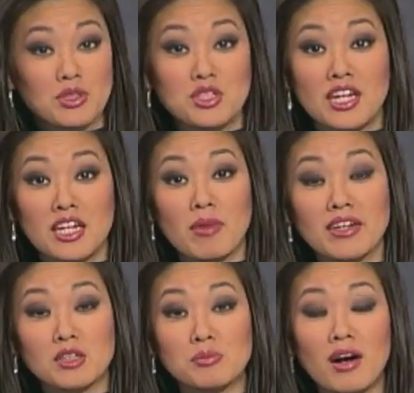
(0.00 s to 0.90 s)
Appreciate it,
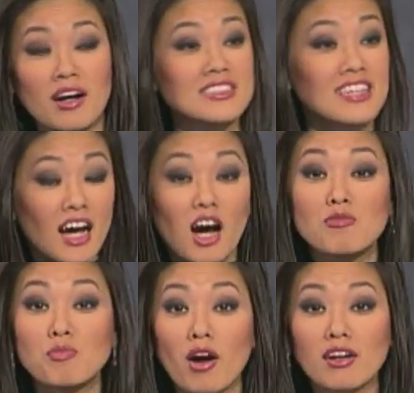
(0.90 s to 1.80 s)
Michael Pond
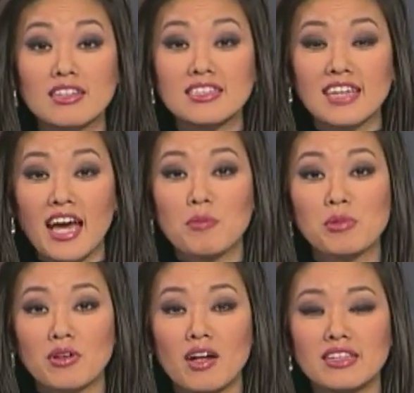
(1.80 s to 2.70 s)
of Barclays
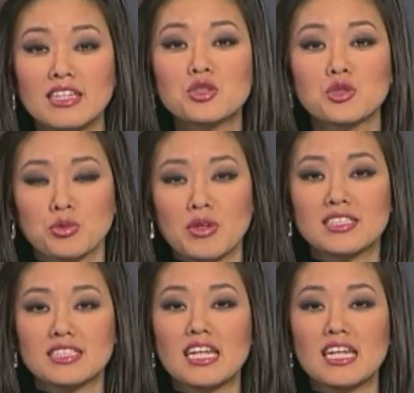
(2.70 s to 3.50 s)
Capital on the interest rate